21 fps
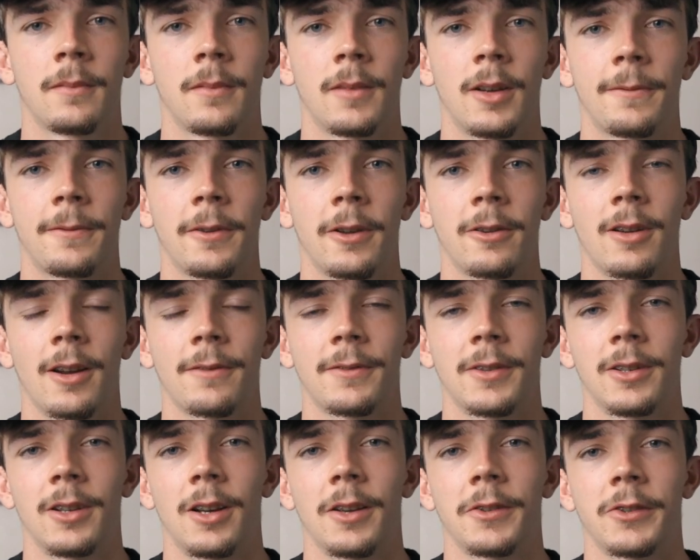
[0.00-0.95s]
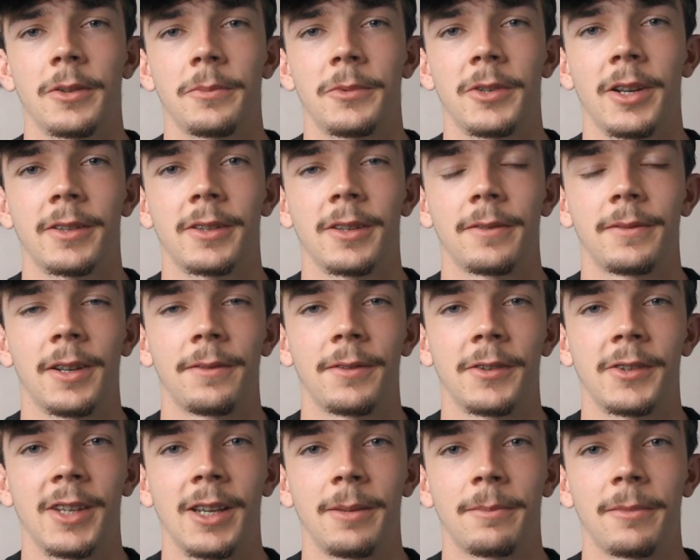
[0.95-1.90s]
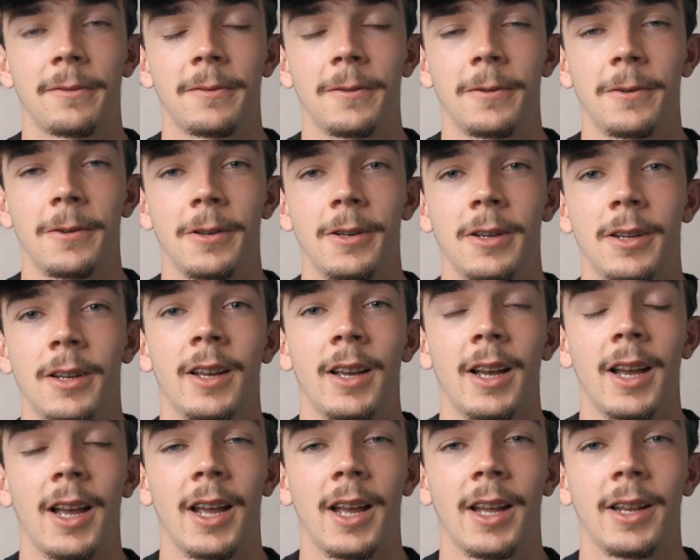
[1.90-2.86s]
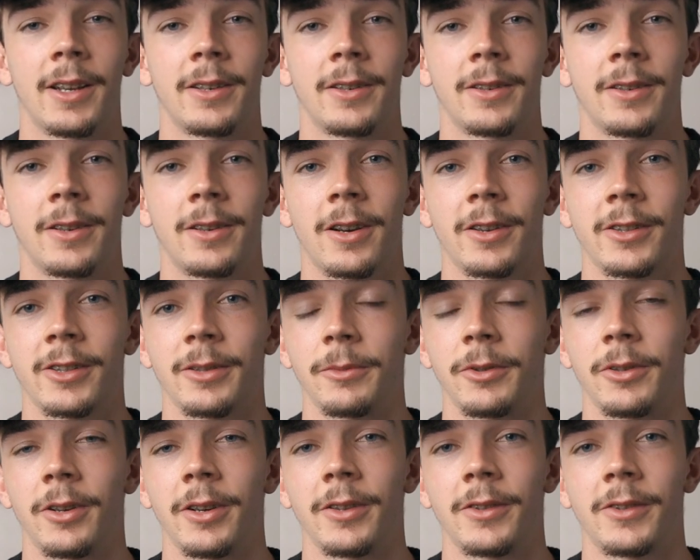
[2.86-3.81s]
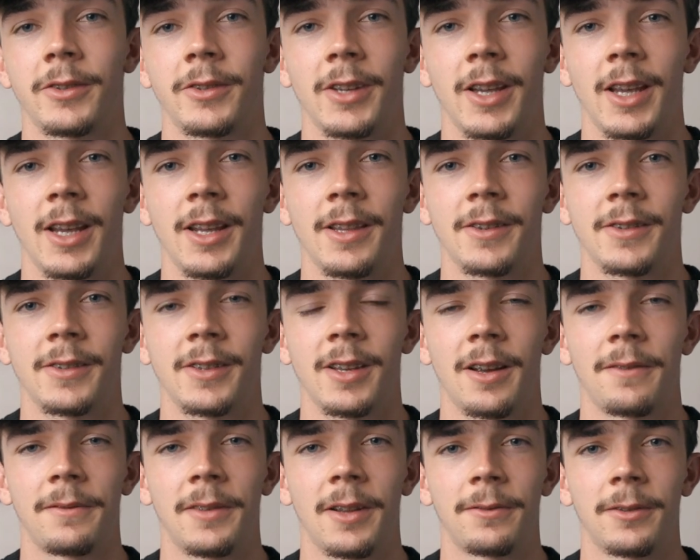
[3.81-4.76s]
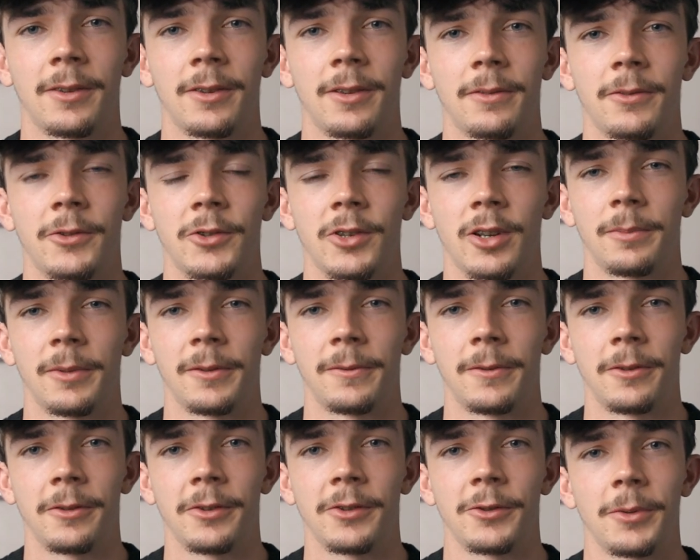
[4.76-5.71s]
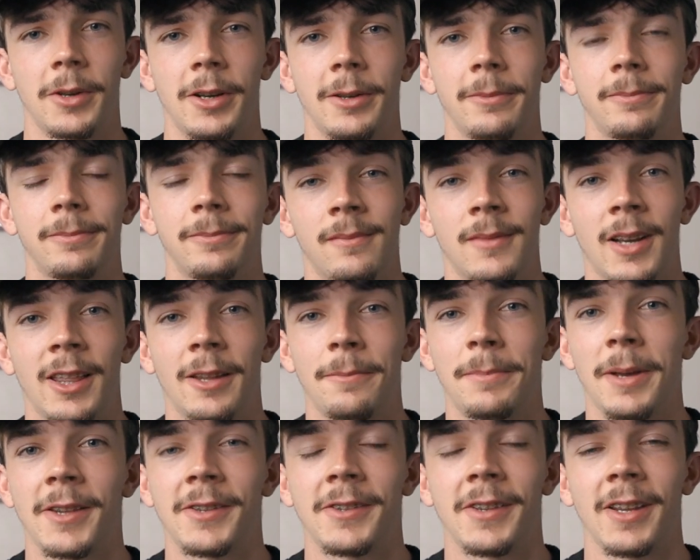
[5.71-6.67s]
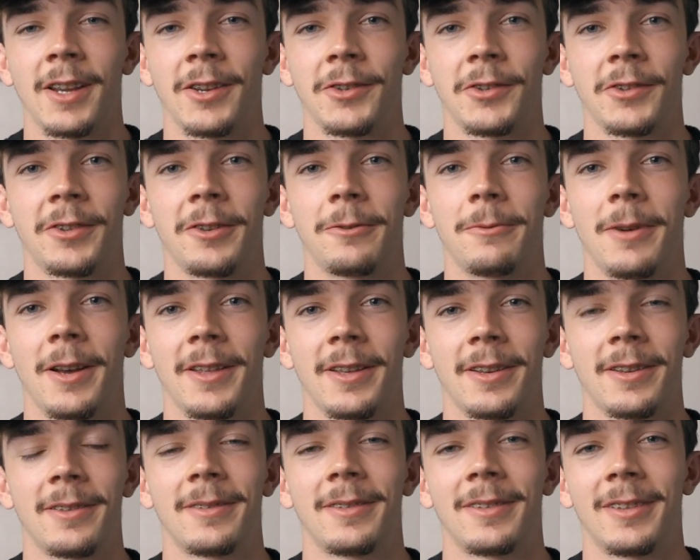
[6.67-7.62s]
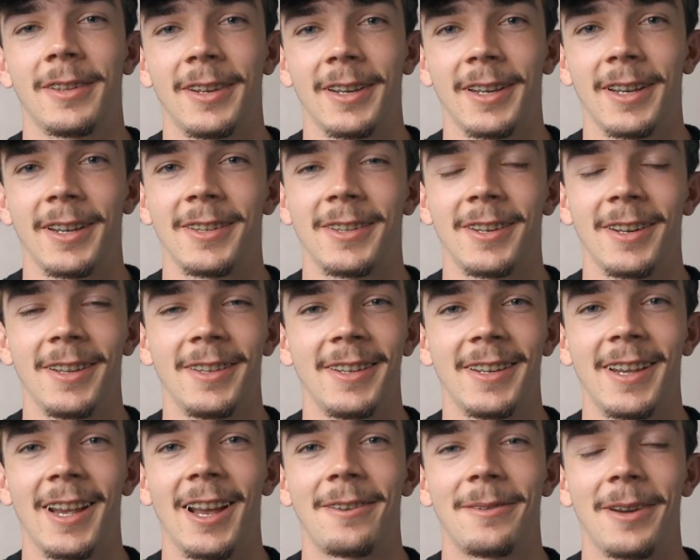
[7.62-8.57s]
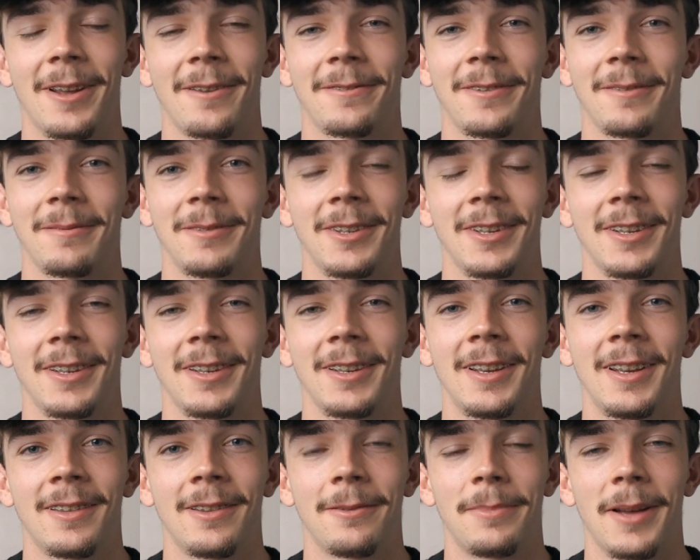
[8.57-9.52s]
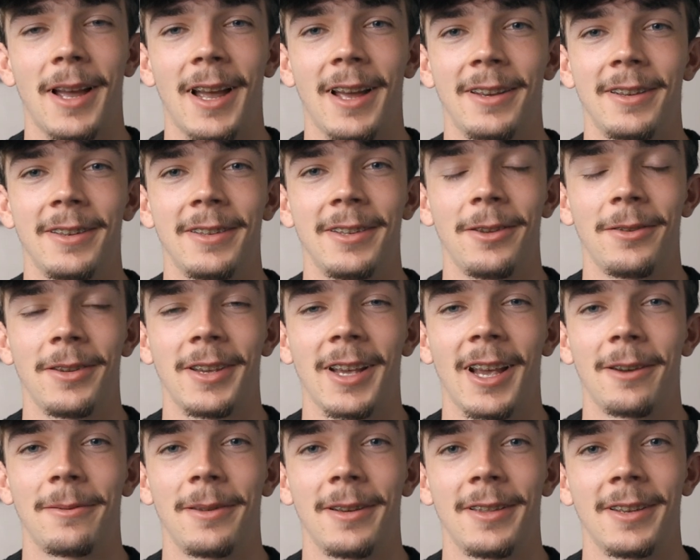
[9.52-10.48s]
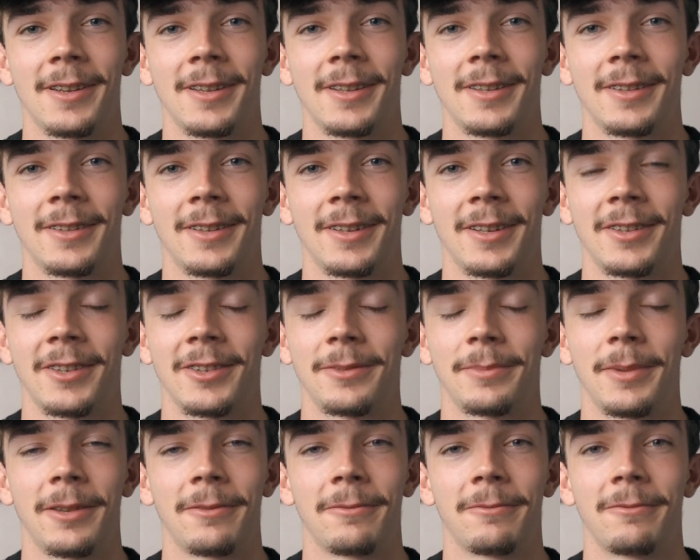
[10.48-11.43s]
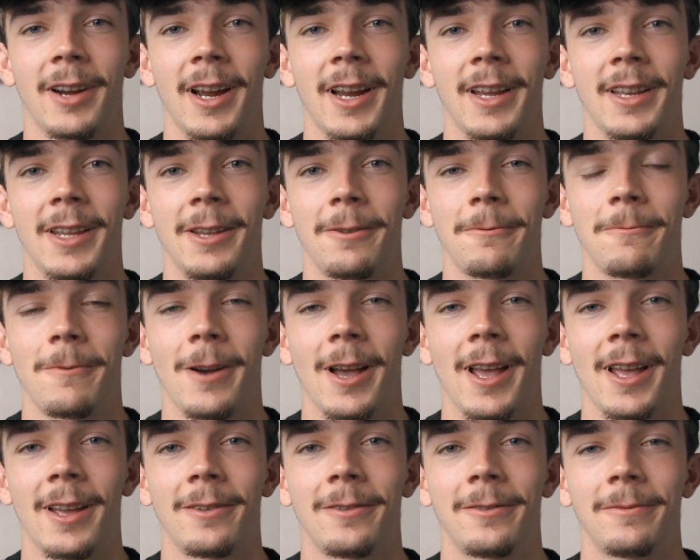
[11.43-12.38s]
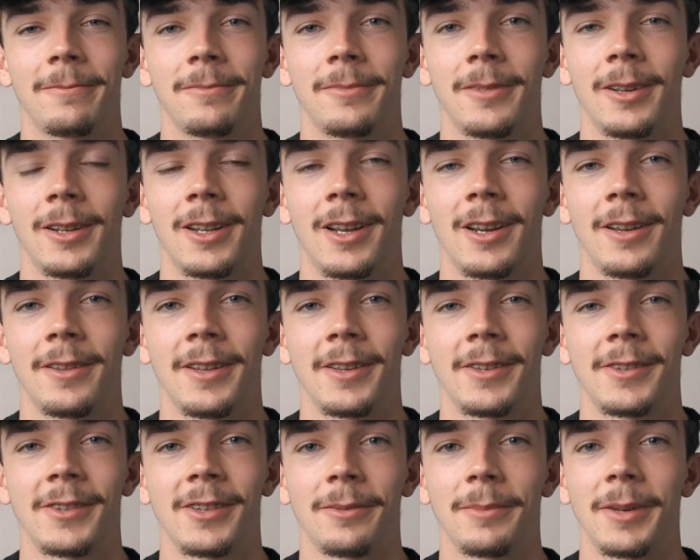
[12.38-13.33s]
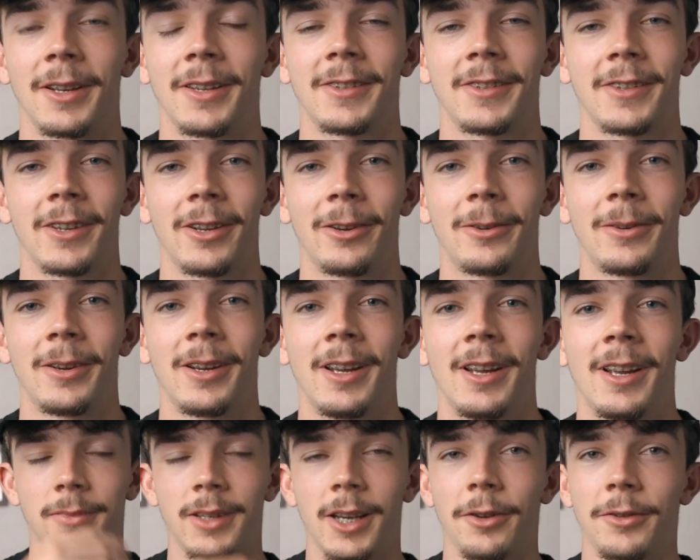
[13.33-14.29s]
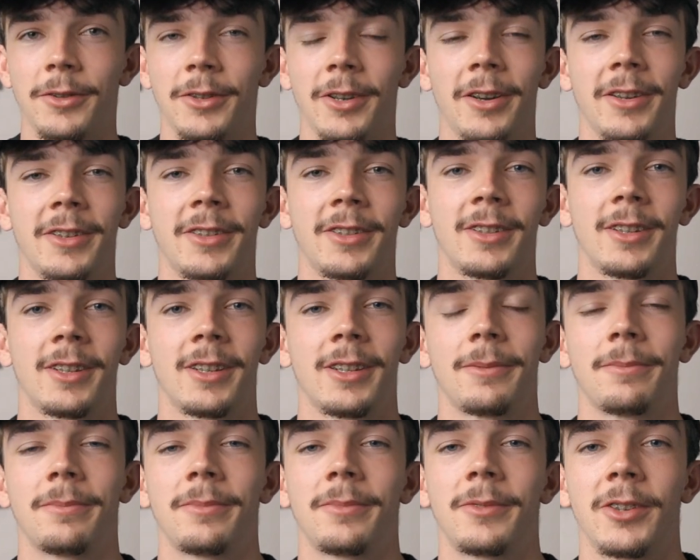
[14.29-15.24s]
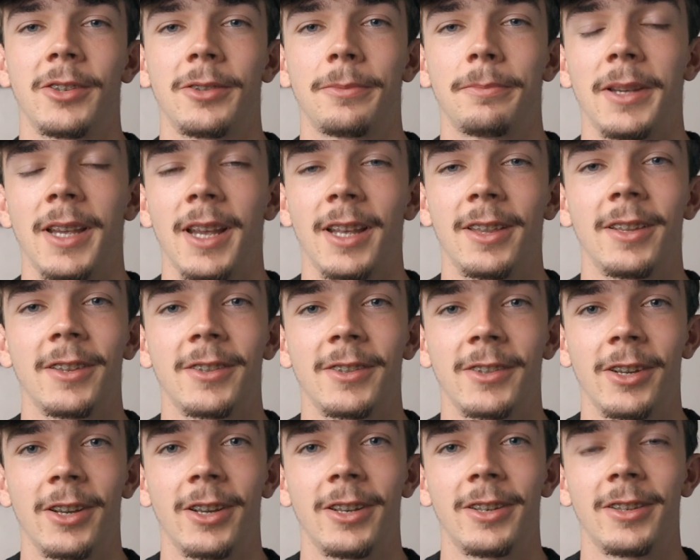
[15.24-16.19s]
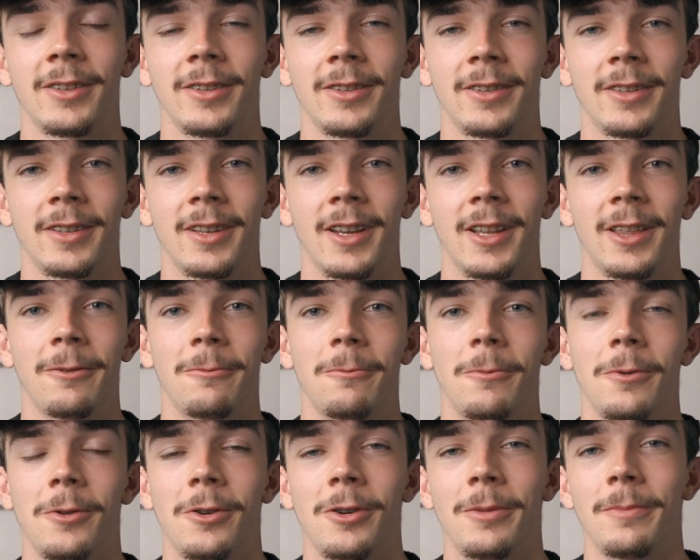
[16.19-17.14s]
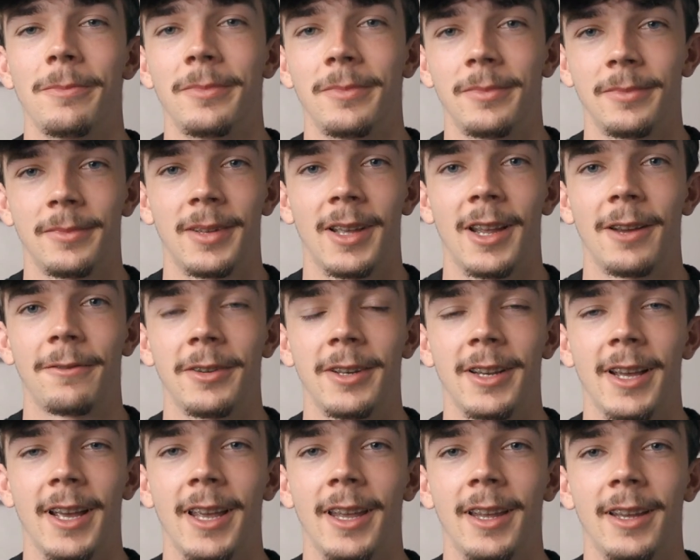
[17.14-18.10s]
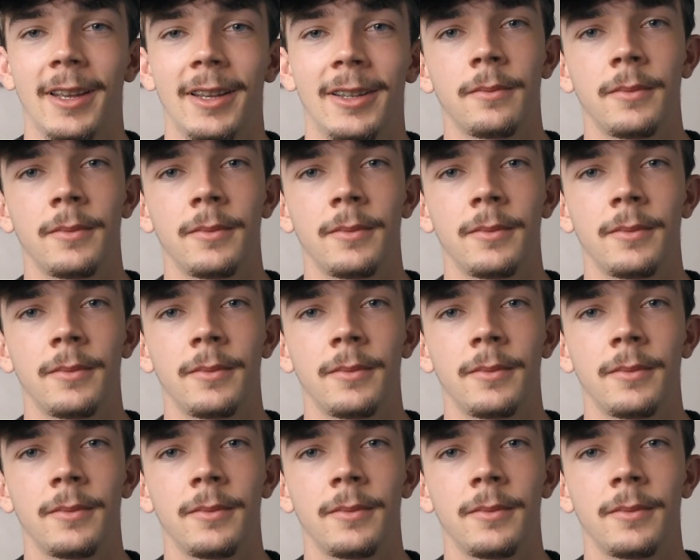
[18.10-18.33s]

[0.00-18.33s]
I photographed a lot of subjects I've never seen before, and I've got some nice scenes that I've never shot before as well. And the best thing is just the weather. Like, it's good to get away from the bad UK weather. Like, it's just been rainy, wet a lot of this summer. So yeah, it was nice to just be in the sun, in the warm every day.